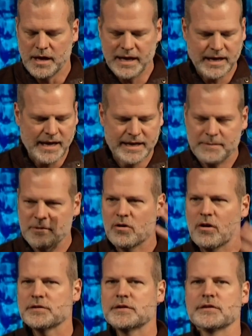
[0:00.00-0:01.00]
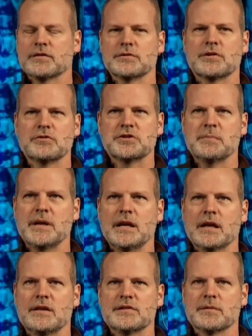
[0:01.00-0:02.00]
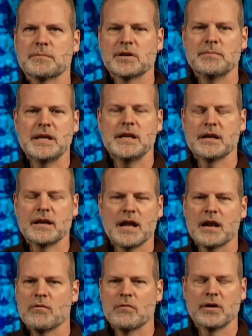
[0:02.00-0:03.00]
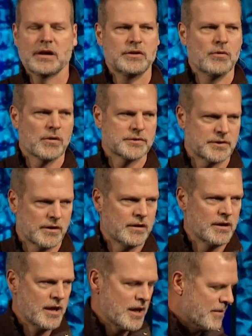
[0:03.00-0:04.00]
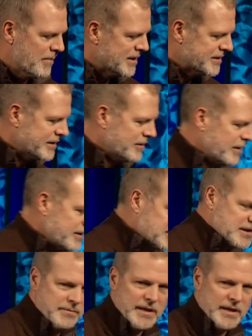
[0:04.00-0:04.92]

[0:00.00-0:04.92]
I came across this on social media, this comedian, and I don't want to endorse her. But this is really this